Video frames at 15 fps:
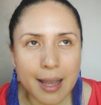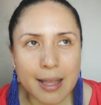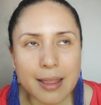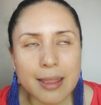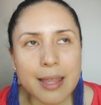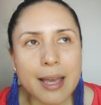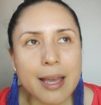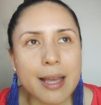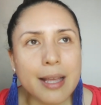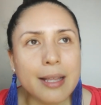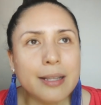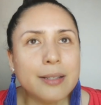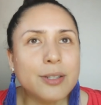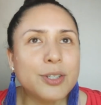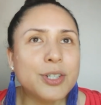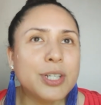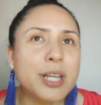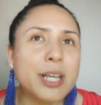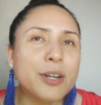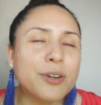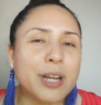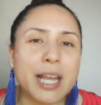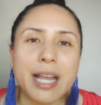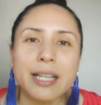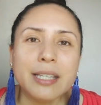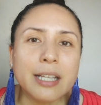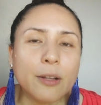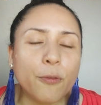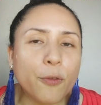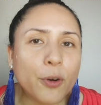and then she
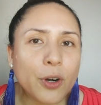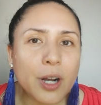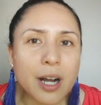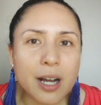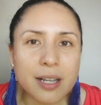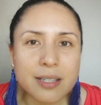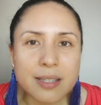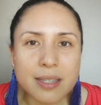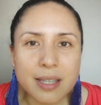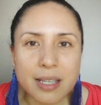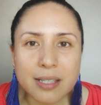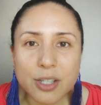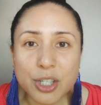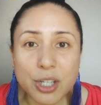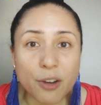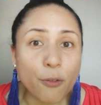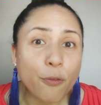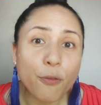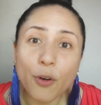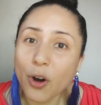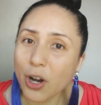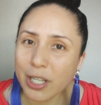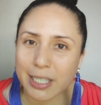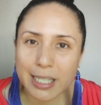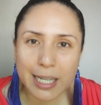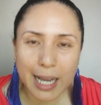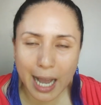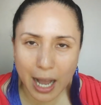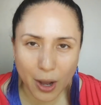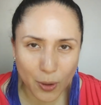created for us these chiffon
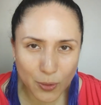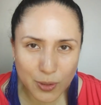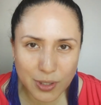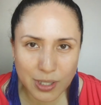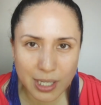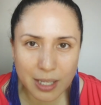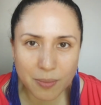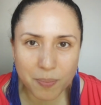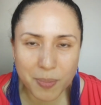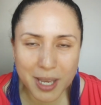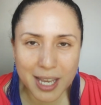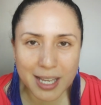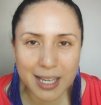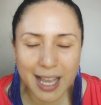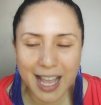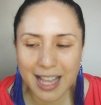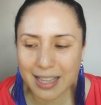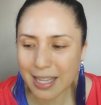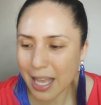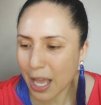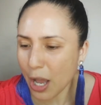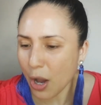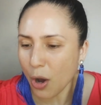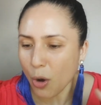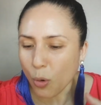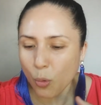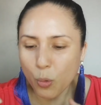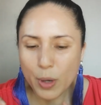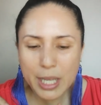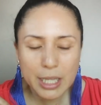gowns in pink, and
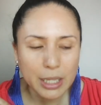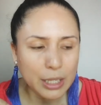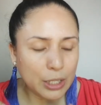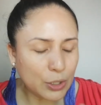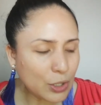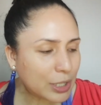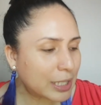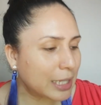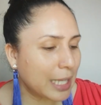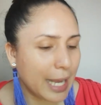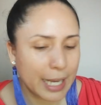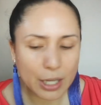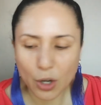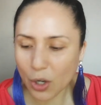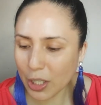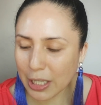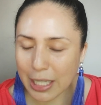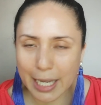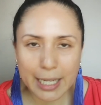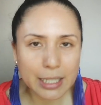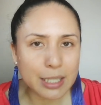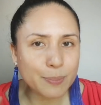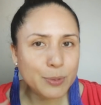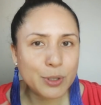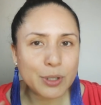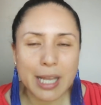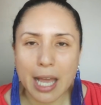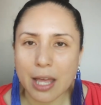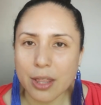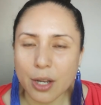we looked like all lined up
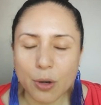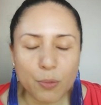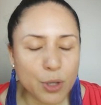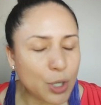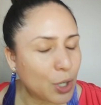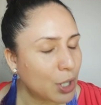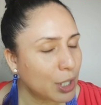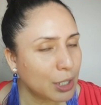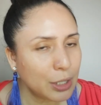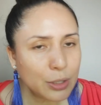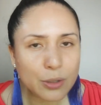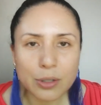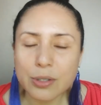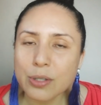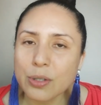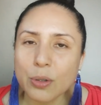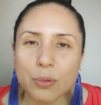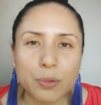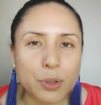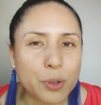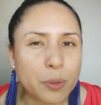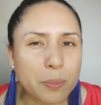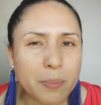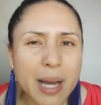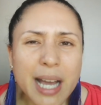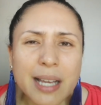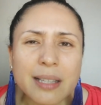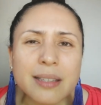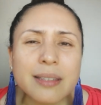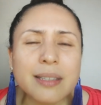together. We all looked so
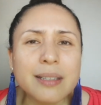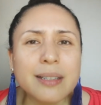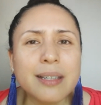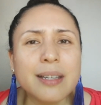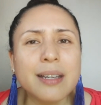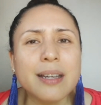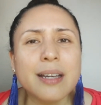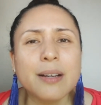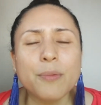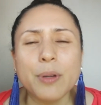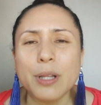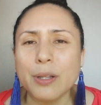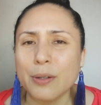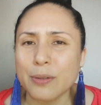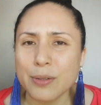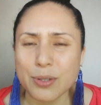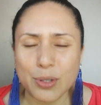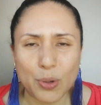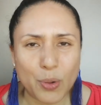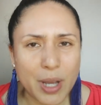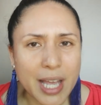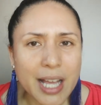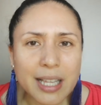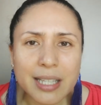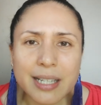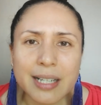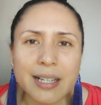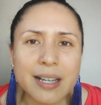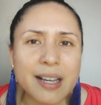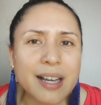romantic, we looked so
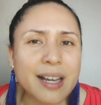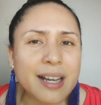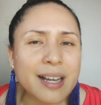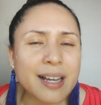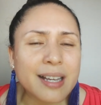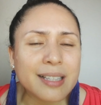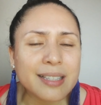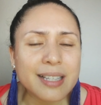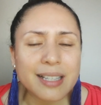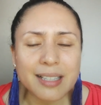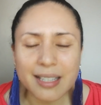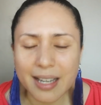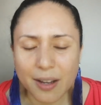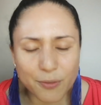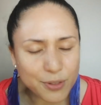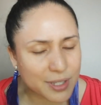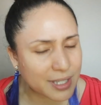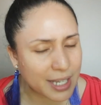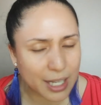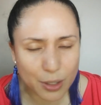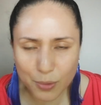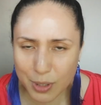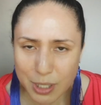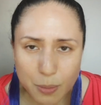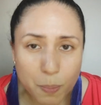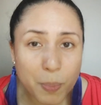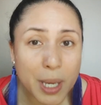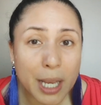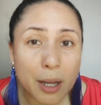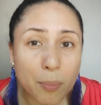elegant, and I have to say it was
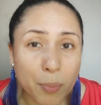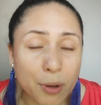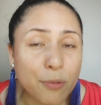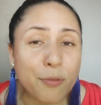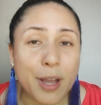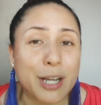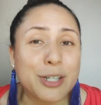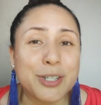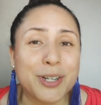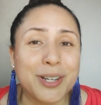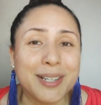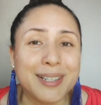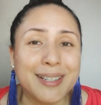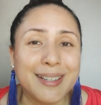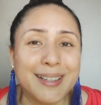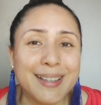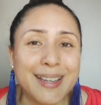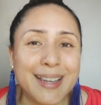pink perfection.